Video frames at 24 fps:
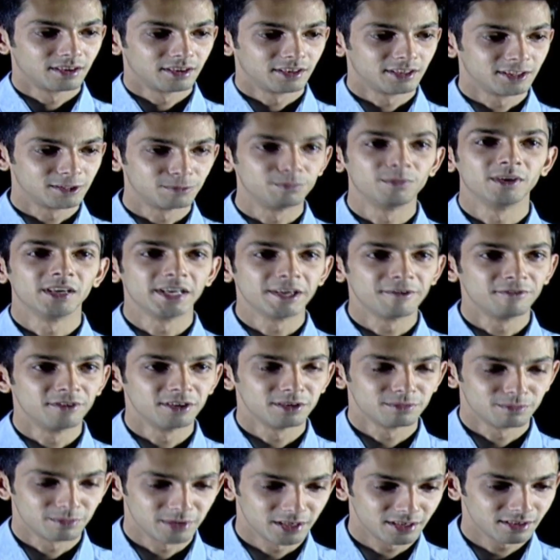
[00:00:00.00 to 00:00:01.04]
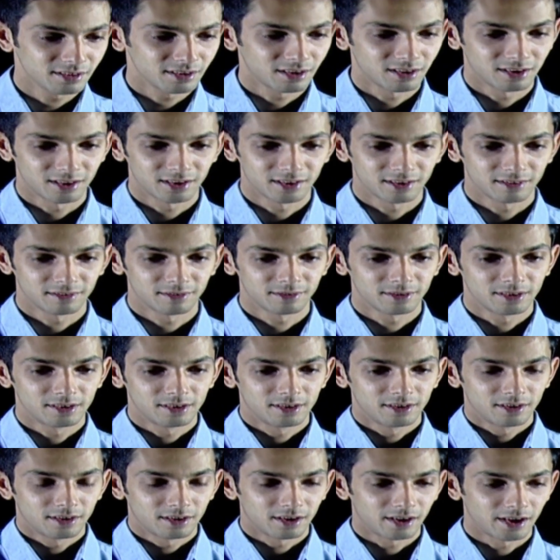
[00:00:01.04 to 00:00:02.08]
he's believed in me,
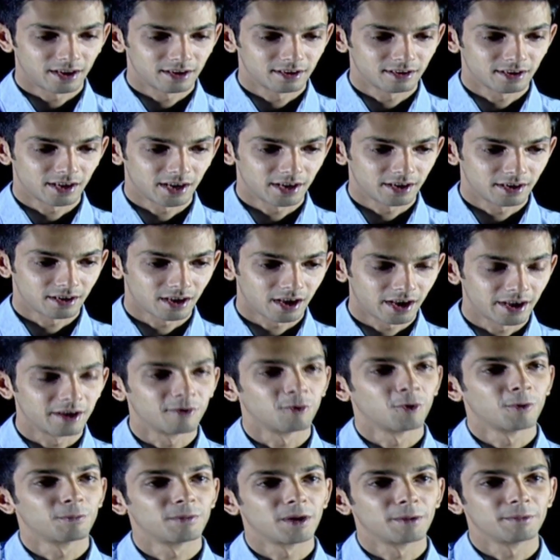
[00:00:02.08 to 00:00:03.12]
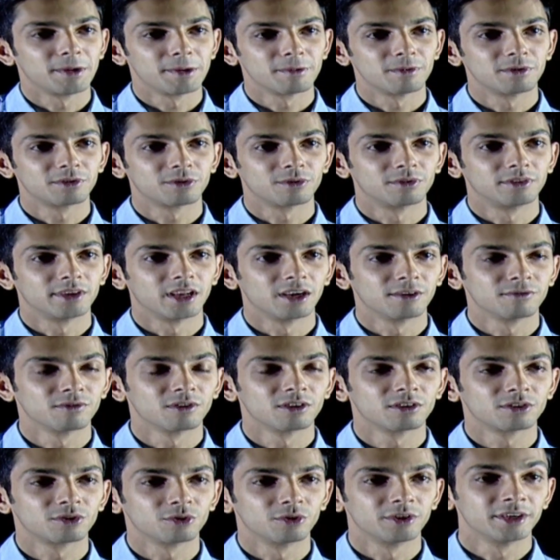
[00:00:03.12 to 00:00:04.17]
and I hope I'm able to
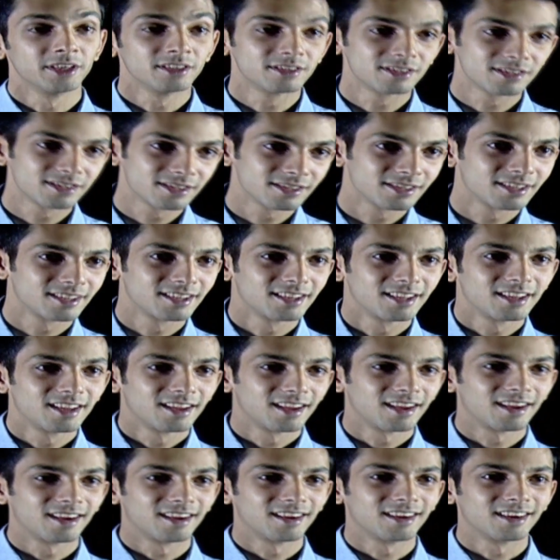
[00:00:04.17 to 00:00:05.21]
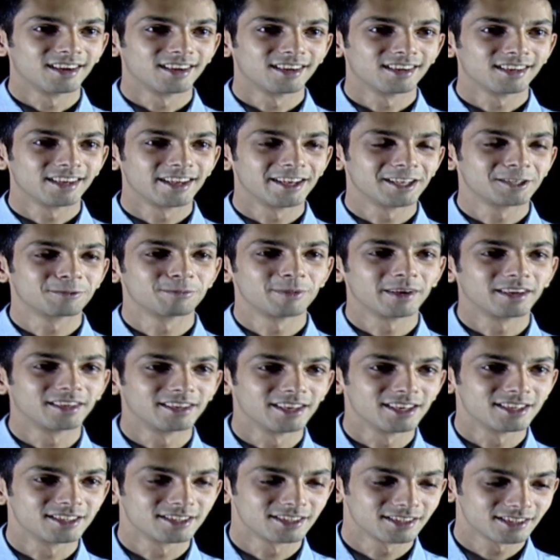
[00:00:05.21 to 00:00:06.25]
deliver to his
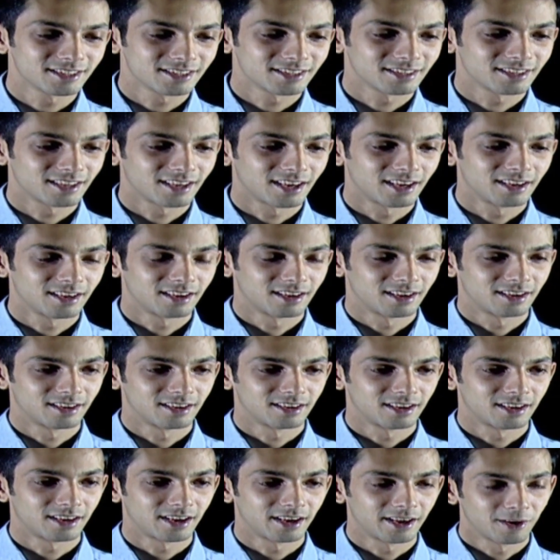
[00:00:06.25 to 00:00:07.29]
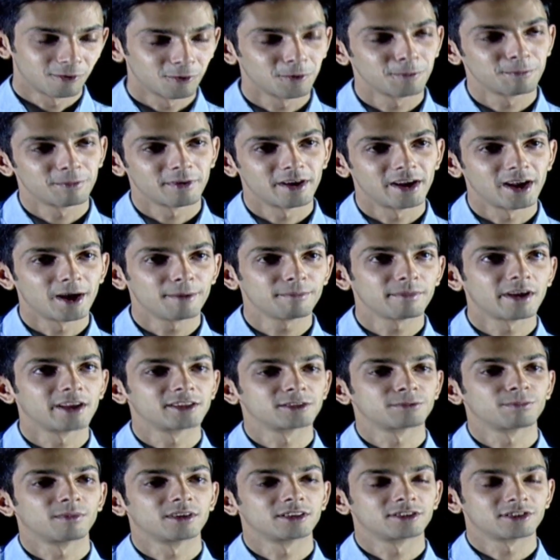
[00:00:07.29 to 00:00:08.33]
expectations. I hope I am,
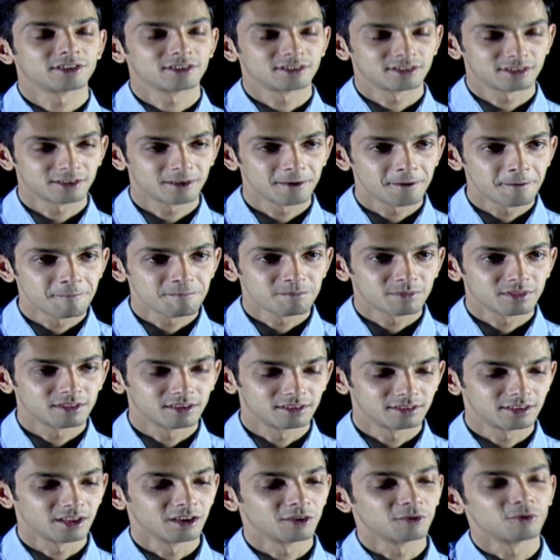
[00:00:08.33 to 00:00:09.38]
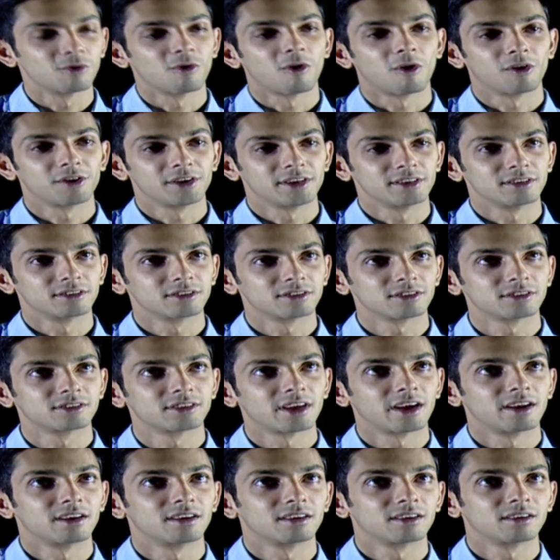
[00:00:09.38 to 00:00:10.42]
as much as the Telugu audiences.
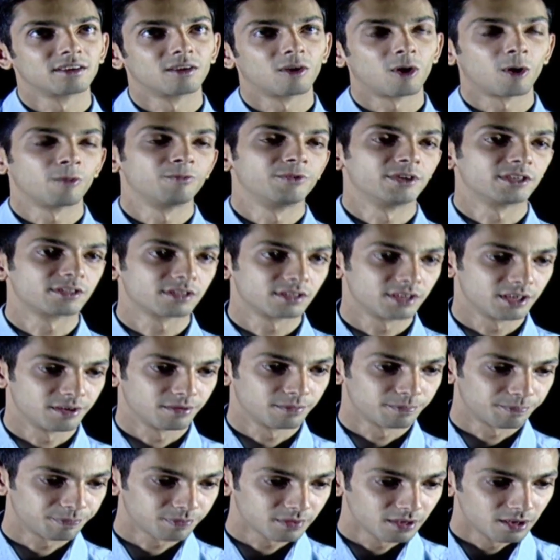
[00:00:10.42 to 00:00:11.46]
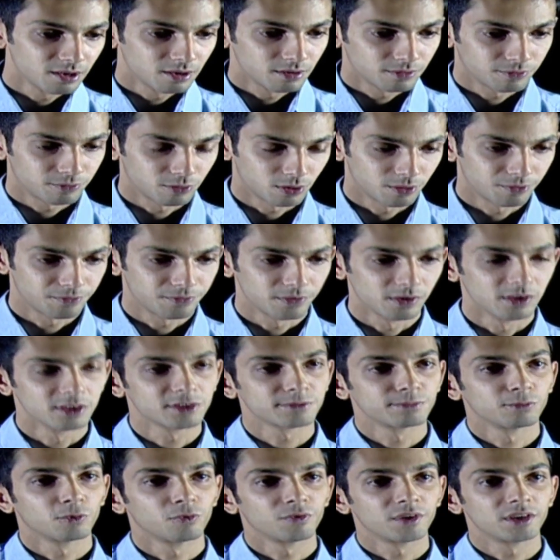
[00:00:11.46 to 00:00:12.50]
And obviously for a
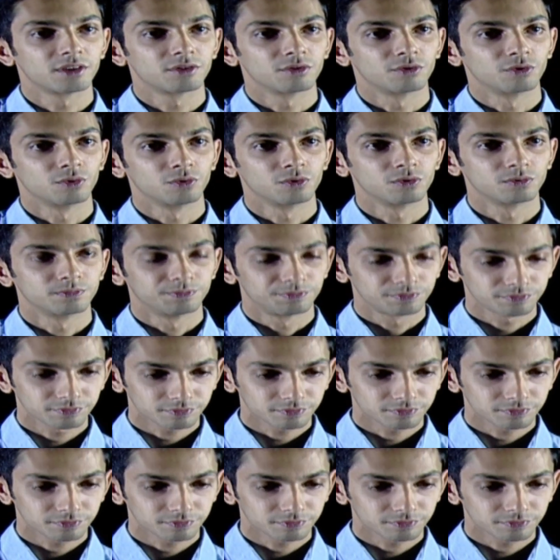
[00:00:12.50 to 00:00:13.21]
first movie to do